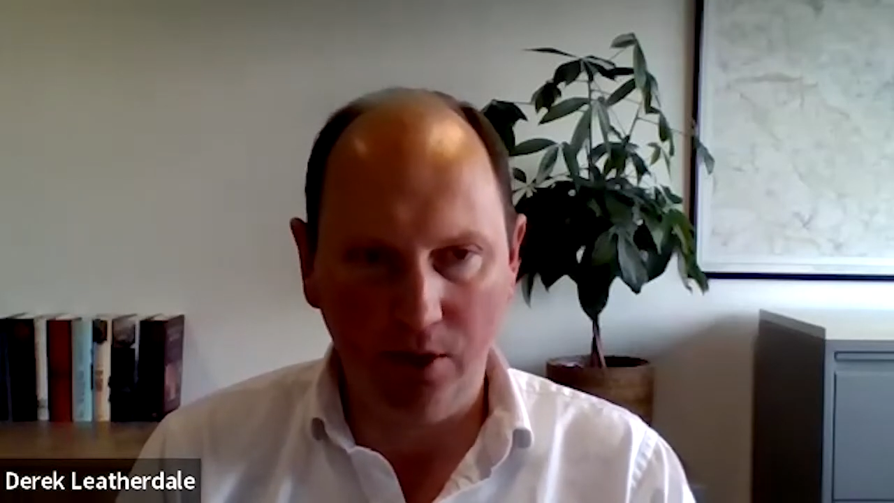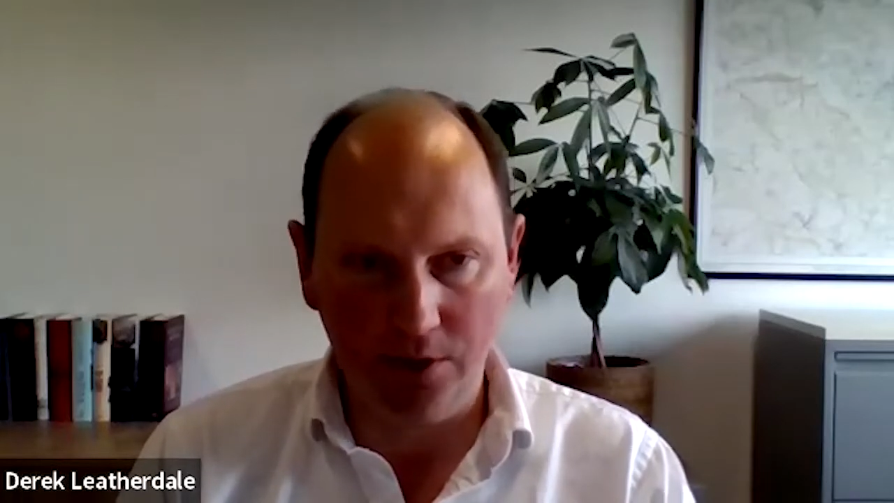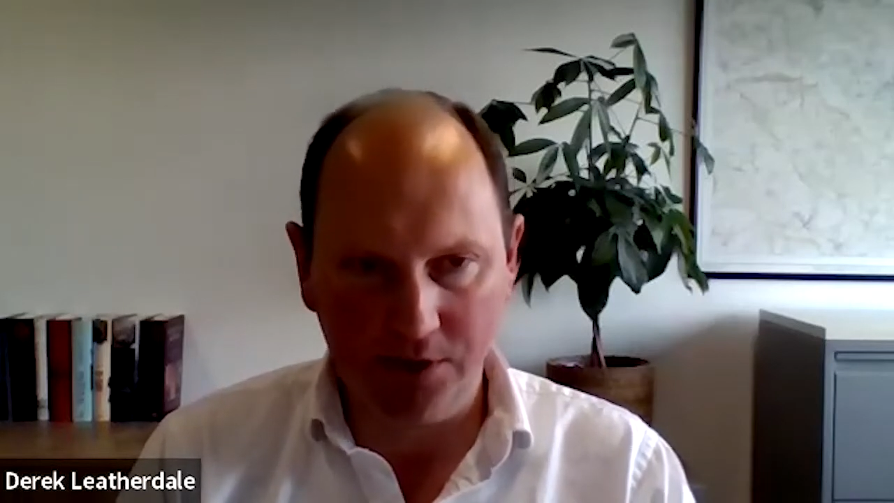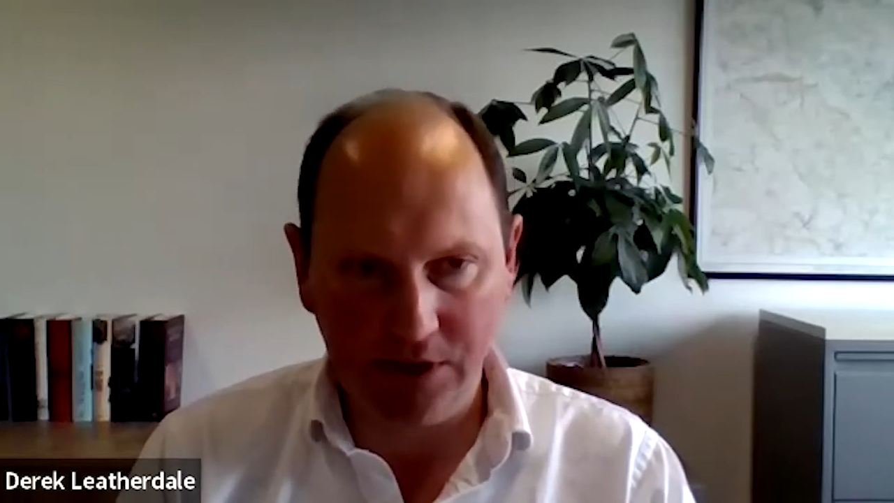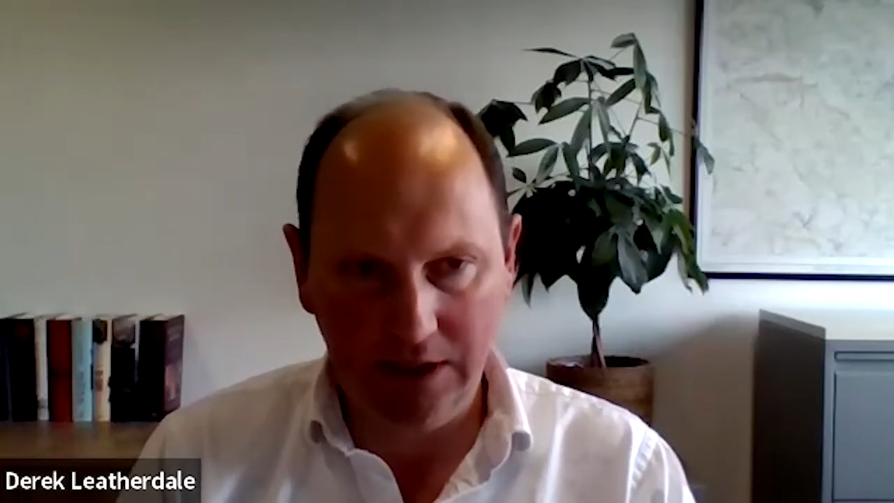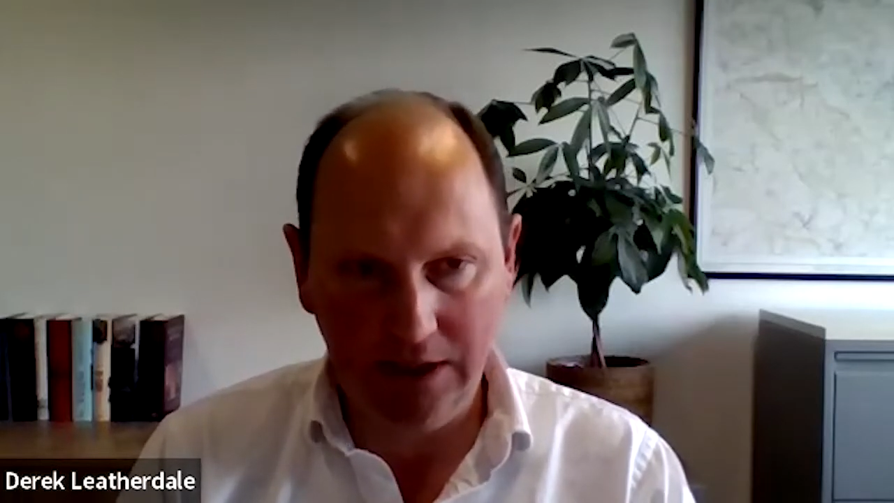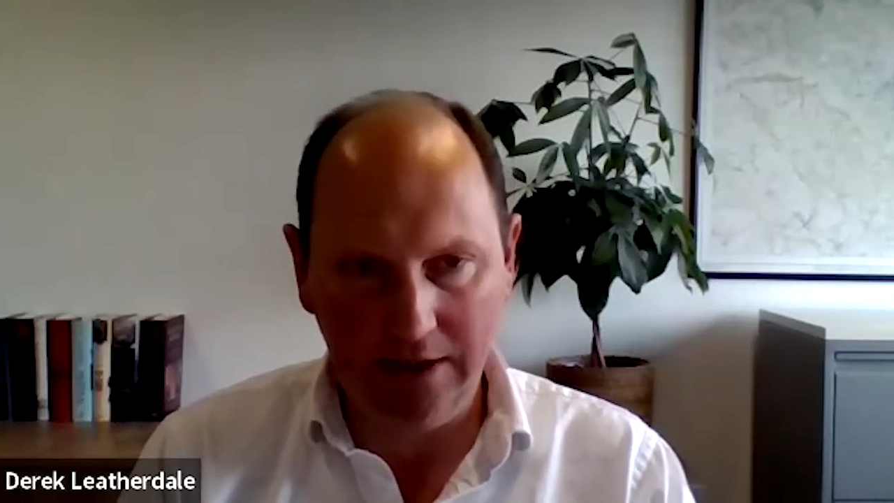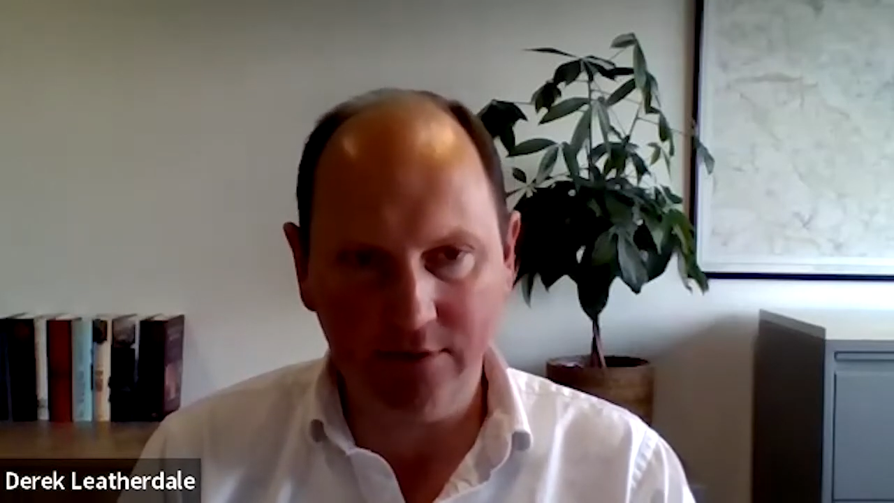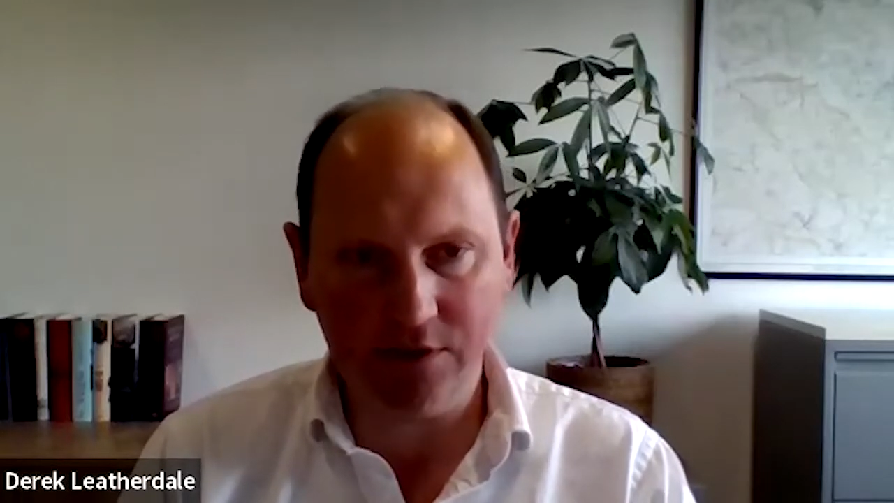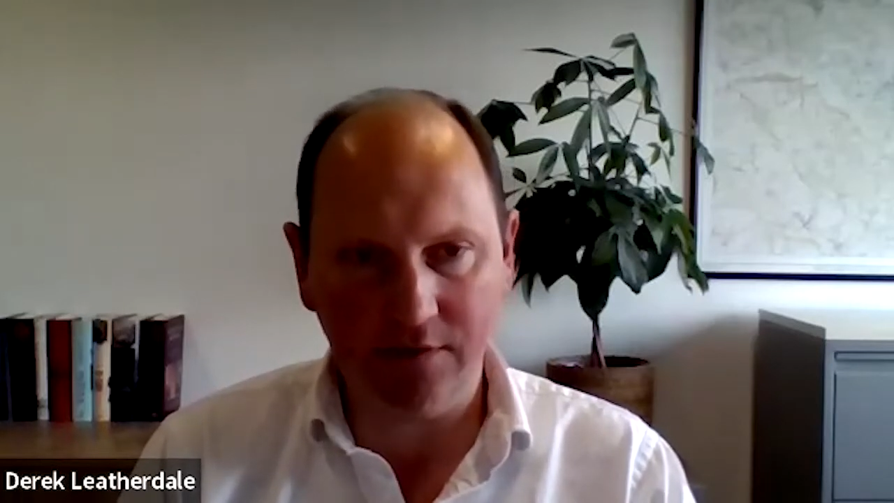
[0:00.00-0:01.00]
policy
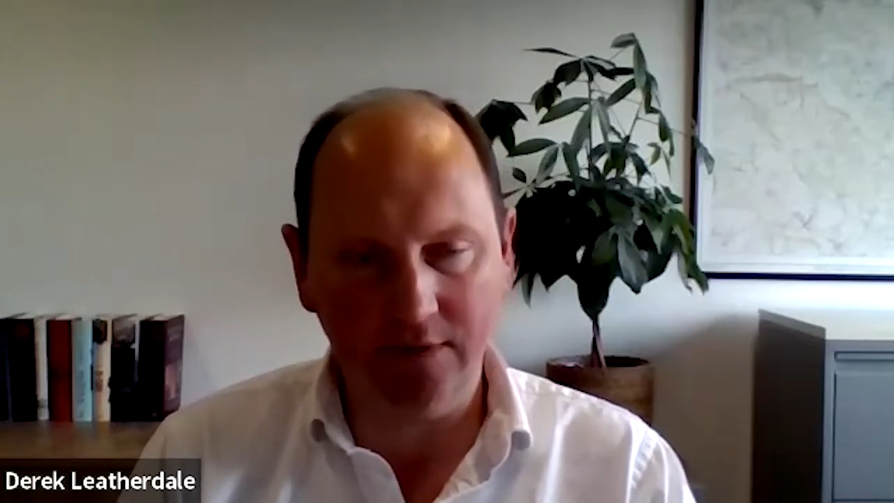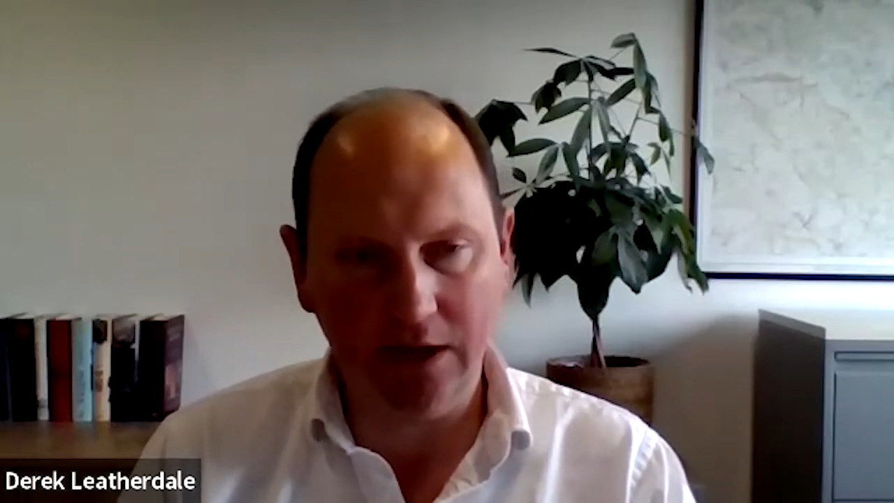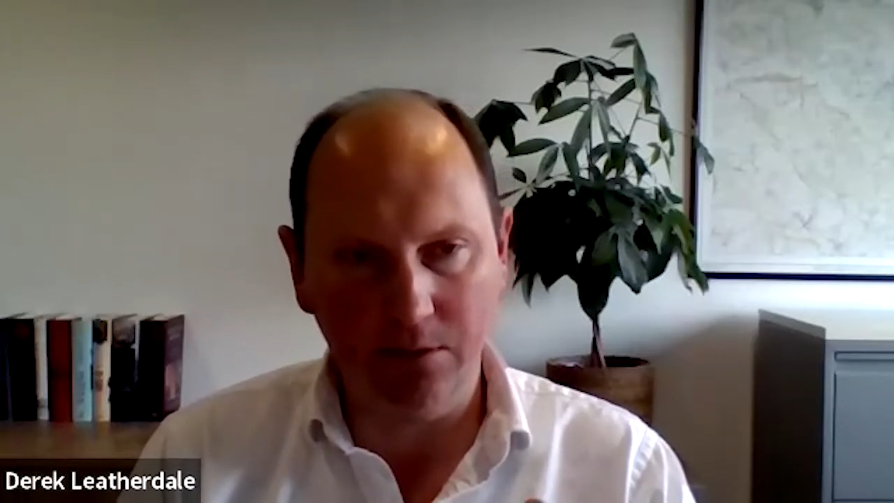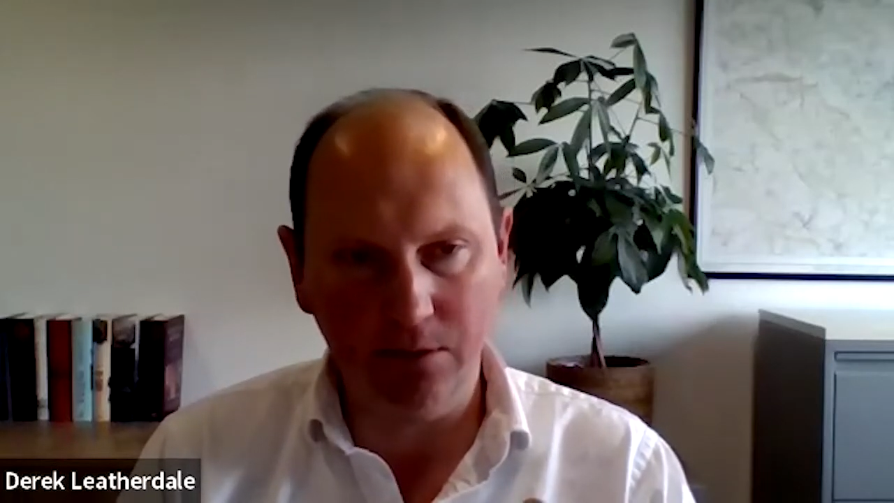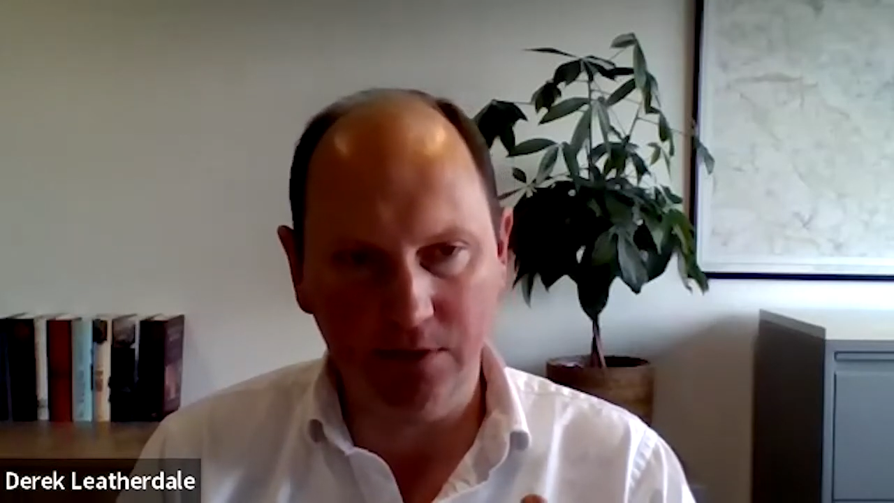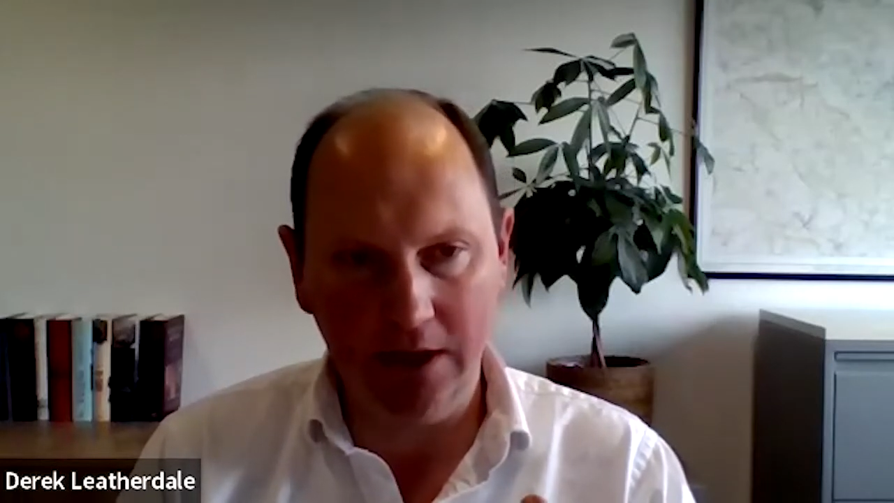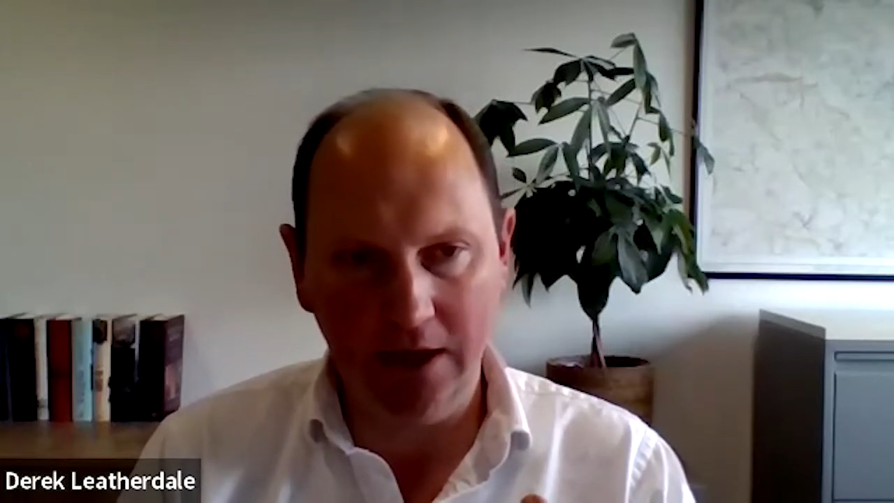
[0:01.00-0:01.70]
levers available